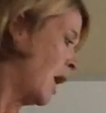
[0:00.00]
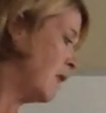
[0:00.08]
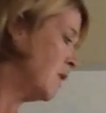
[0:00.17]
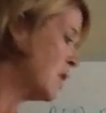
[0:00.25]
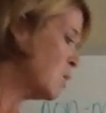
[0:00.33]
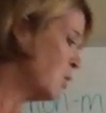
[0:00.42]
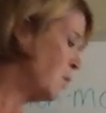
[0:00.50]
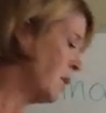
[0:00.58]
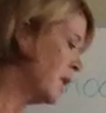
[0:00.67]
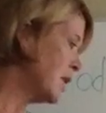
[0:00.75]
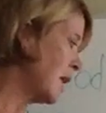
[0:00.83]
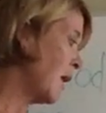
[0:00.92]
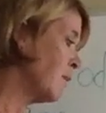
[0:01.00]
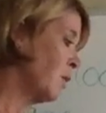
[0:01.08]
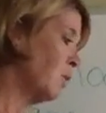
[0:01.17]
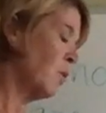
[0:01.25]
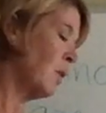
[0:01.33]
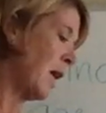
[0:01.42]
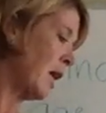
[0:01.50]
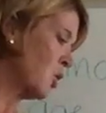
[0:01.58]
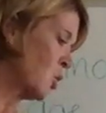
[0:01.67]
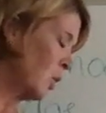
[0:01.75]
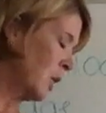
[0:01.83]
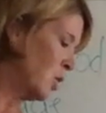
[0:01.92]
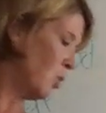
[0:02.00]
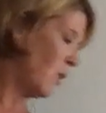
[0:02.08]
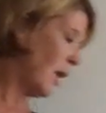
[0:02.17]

And this would be the time that we would actually do